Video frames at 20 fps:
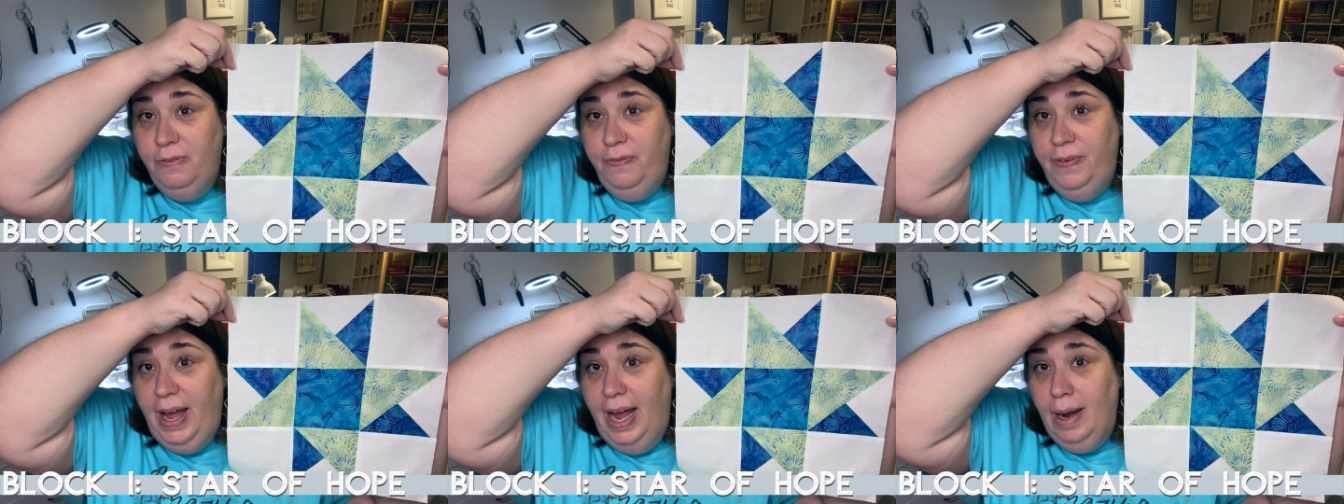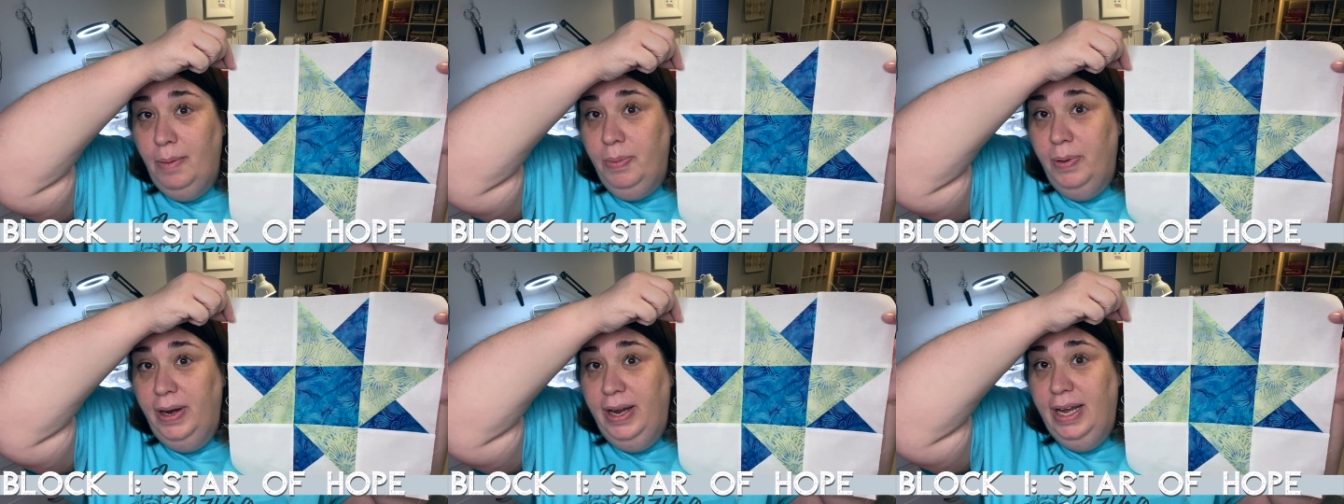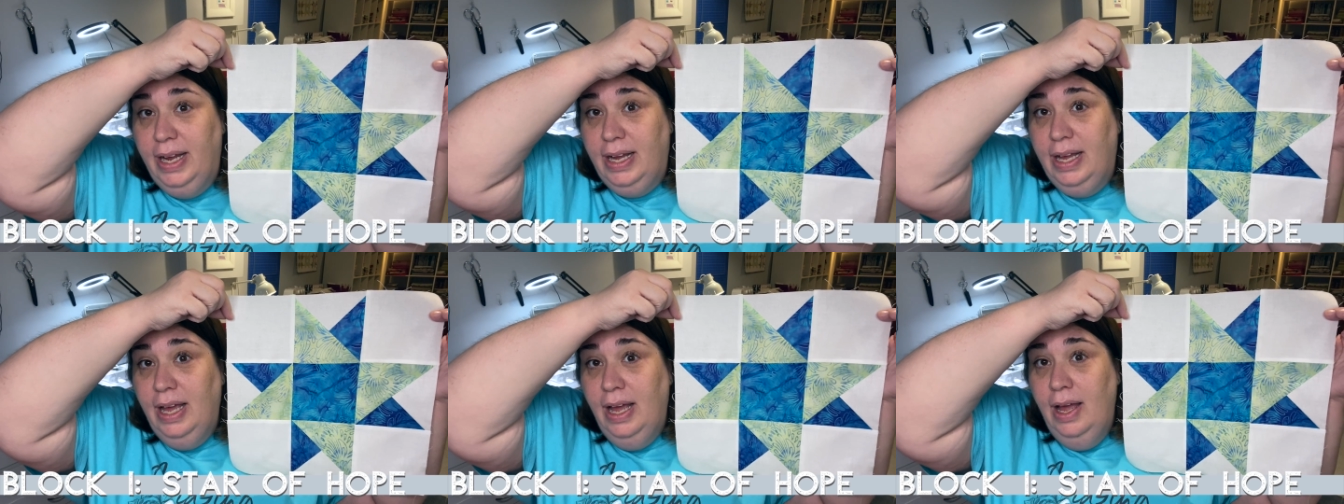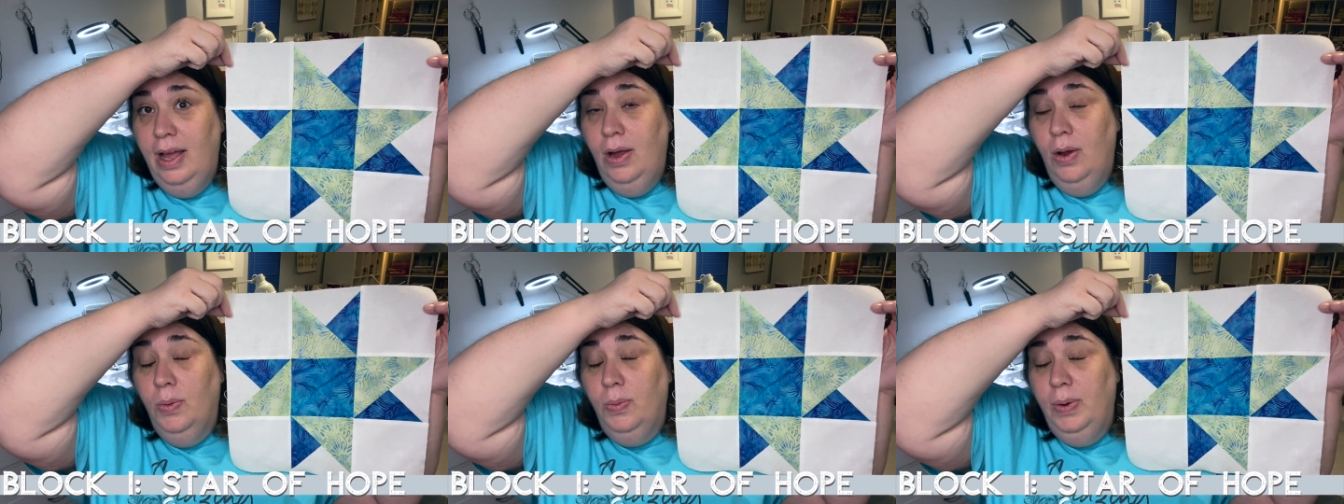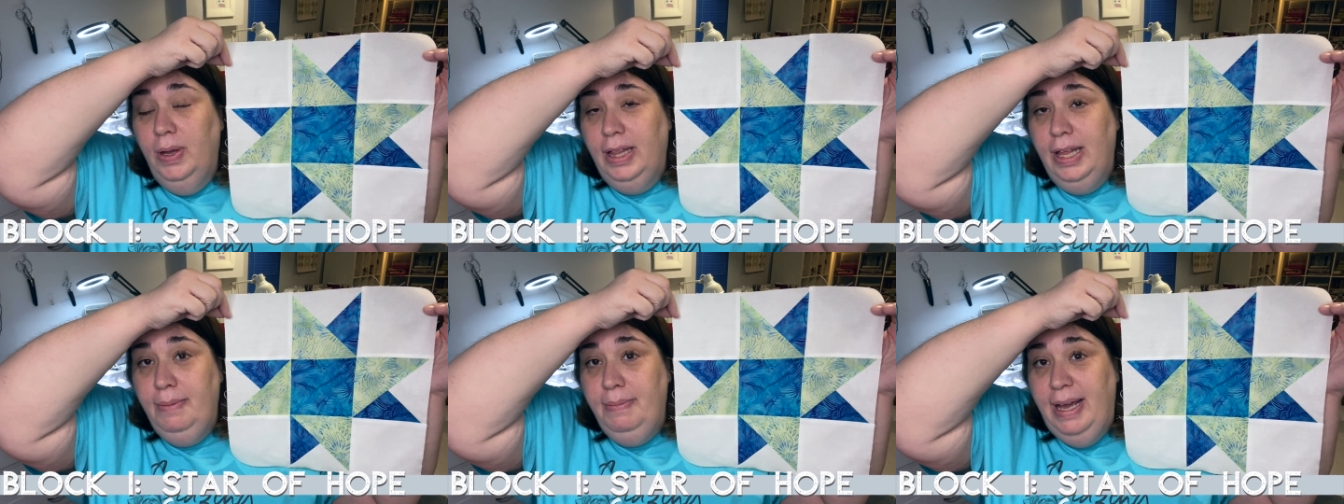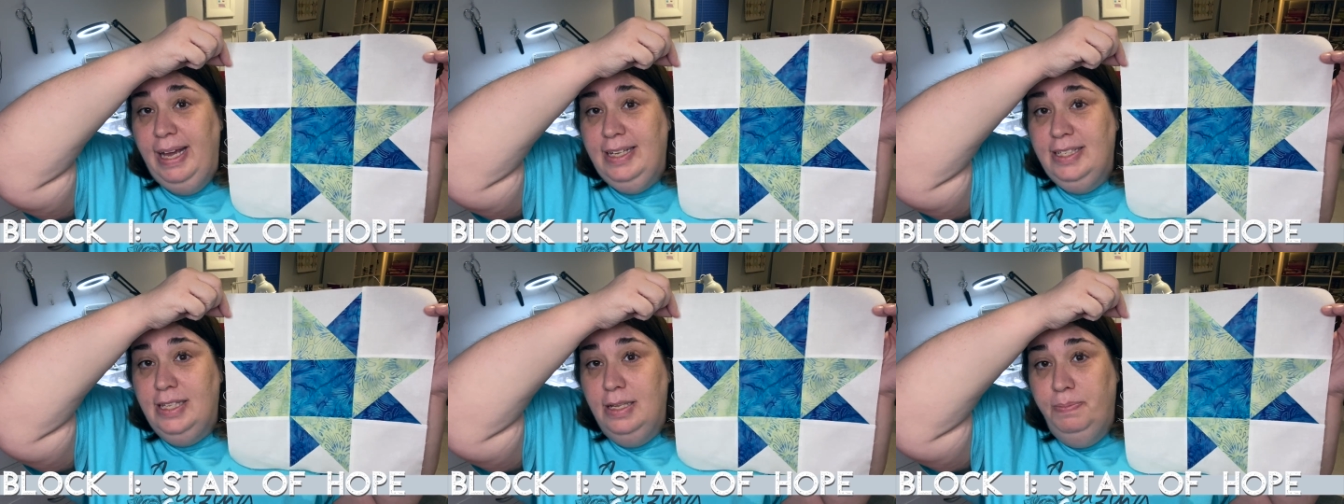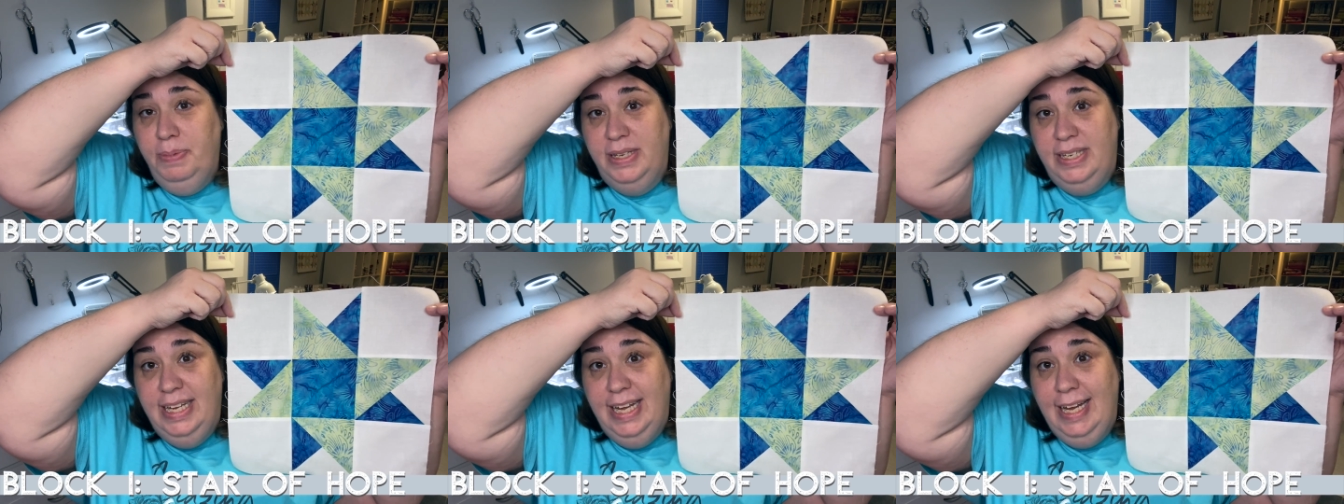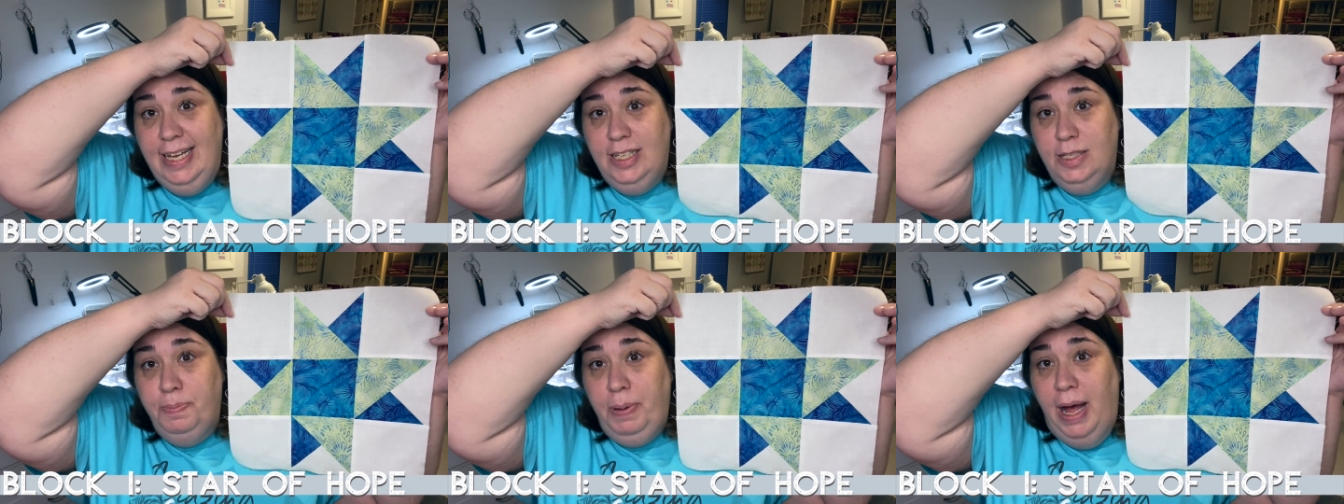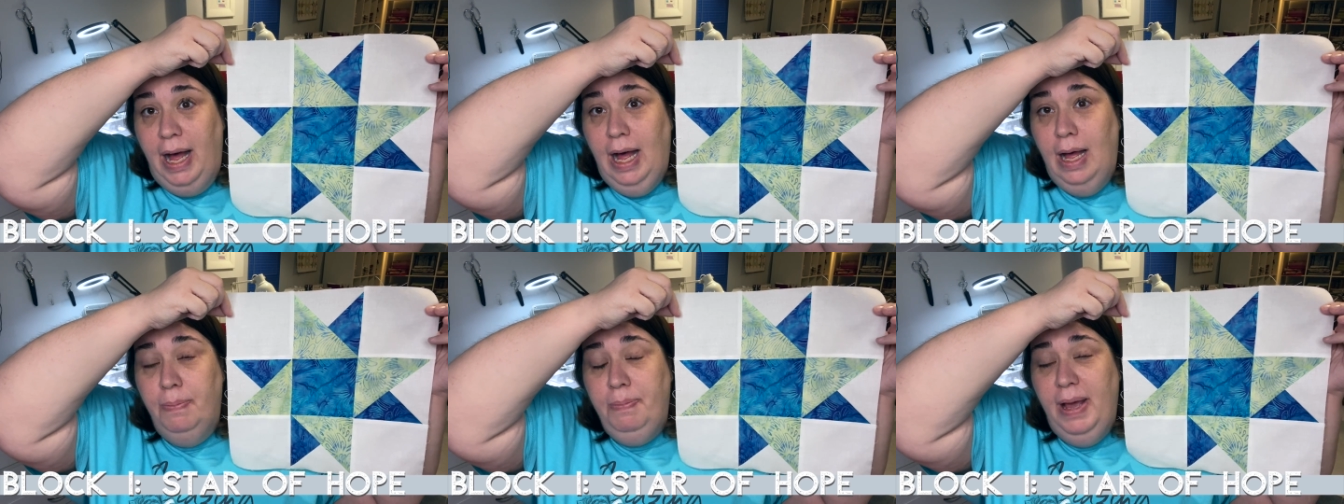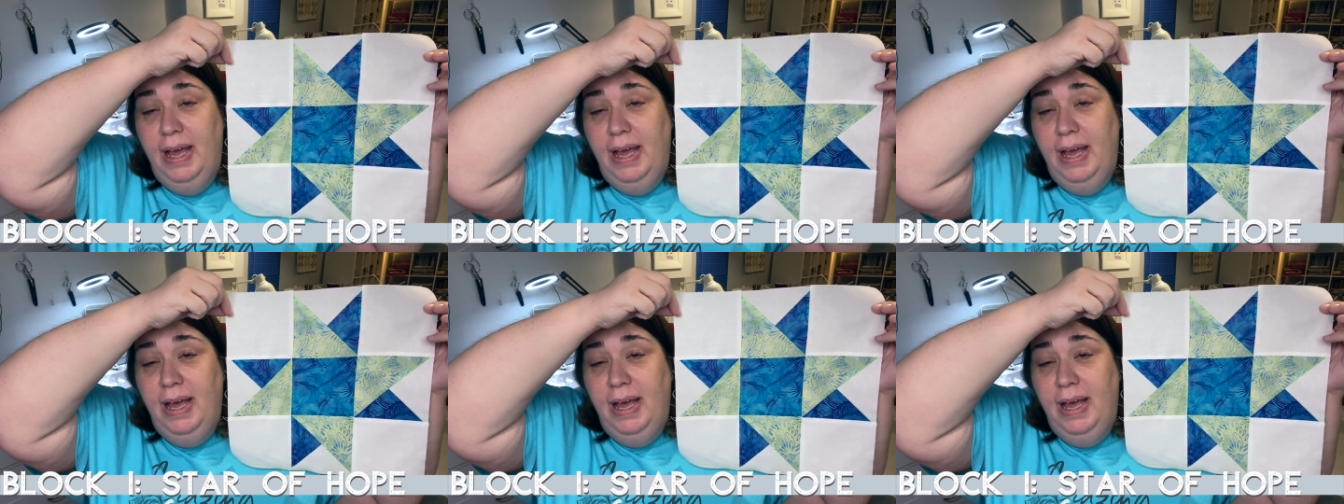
fabric really makes the batiks pop,